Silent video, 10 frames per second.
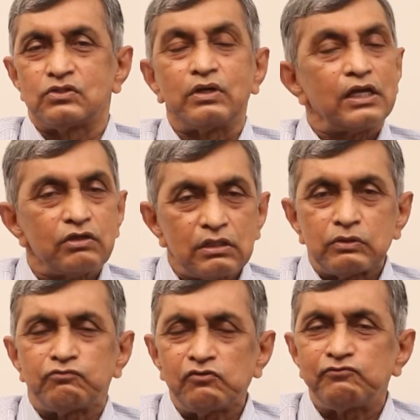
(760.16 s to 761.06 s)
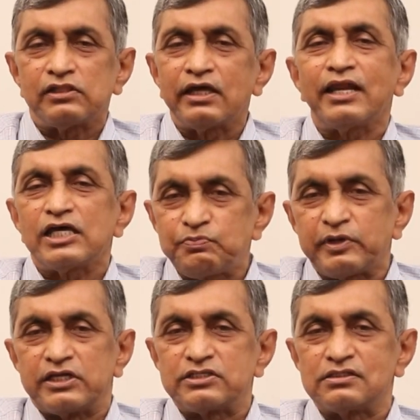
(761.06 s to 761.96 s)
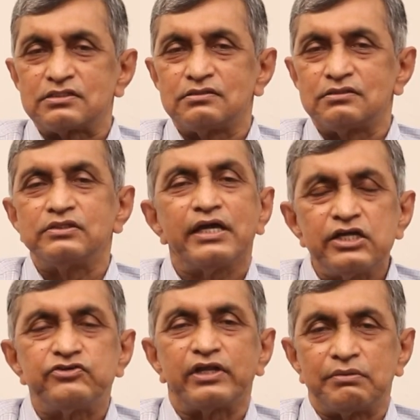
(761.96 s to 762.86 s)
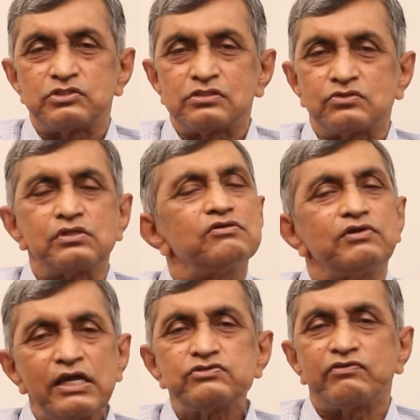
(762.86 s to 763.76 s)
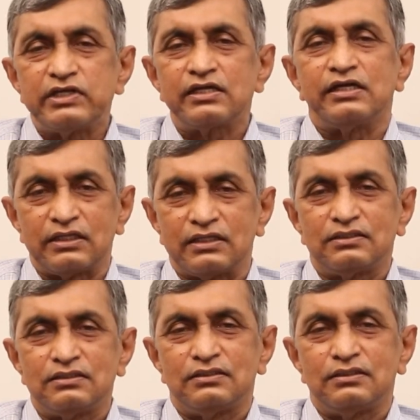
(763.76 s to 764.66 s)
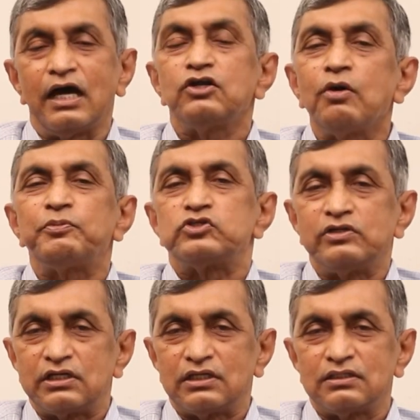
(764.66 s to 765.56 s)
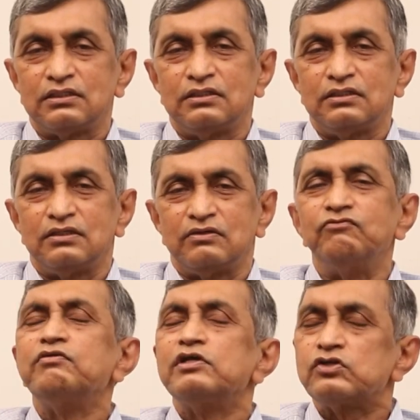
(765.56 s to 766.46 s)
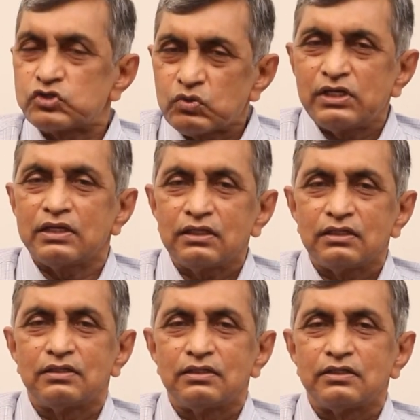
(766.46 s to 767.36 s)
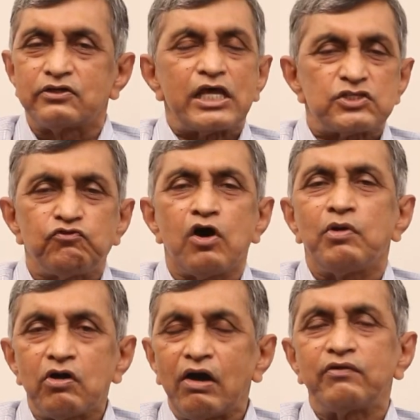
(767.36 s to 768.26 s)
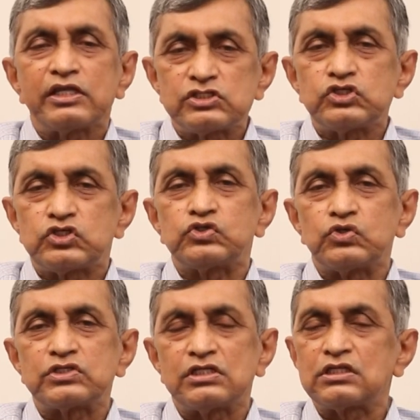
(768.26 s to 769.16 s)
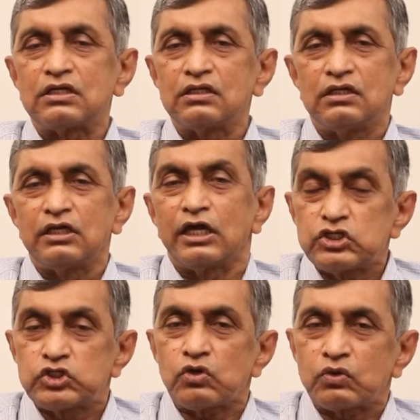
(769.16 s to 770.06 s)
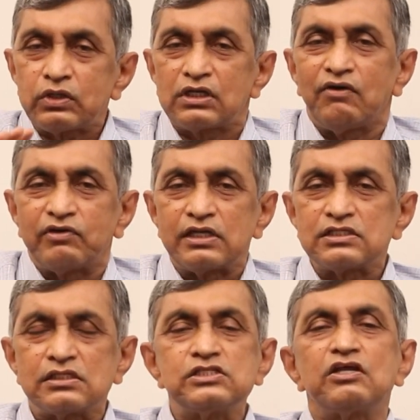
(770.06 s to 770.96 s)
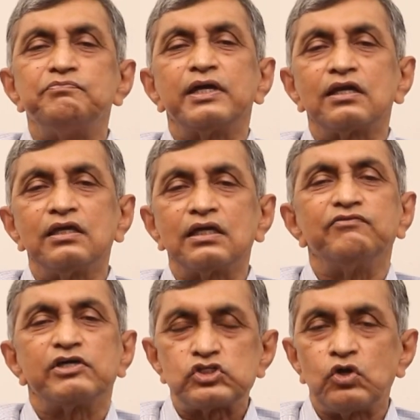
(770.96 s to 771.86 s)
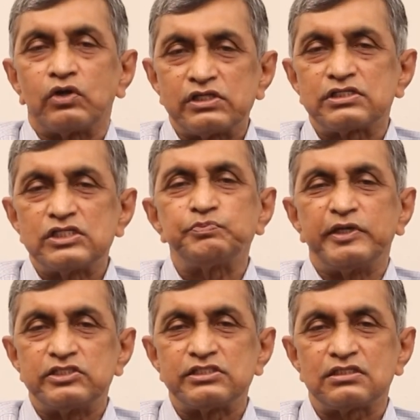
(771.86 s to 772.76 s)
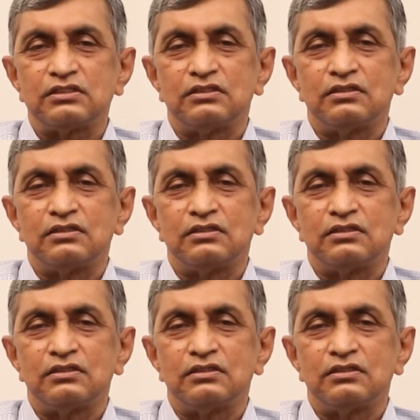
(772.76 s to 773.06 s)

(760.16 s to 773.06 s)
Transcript: to allow them to fulfill their aspirations, their dreams, to live lives of dignity and opportunity, we will truly transform our governance institutions and ensure good governance instead of merely giving slogans and speeches.